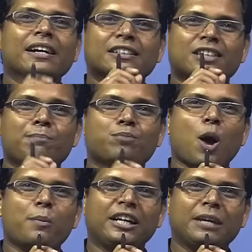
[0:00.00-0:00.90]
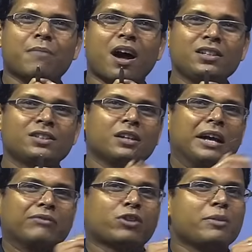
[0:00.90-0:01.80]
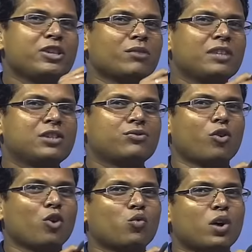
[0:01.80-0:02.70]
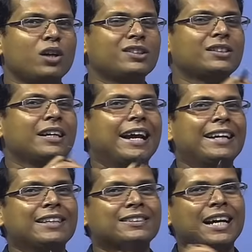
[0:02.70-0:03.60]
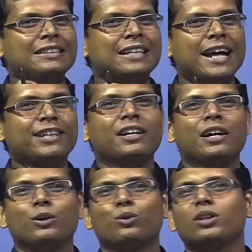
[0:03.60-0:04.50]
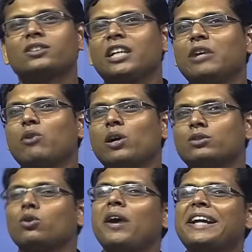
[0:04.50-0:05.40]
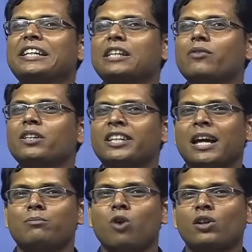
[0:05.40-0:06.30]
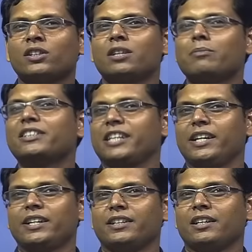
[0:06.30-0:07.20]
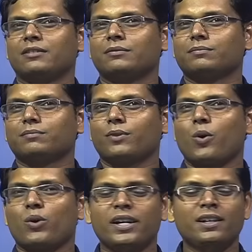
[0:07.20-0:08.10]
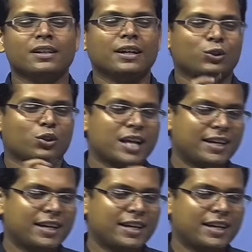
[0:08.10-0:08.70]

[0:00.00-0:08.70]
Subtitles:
some probability mass from each of these 4 words and assign that to the 3 words or any other word that I have not seen in my training data. Okay, so that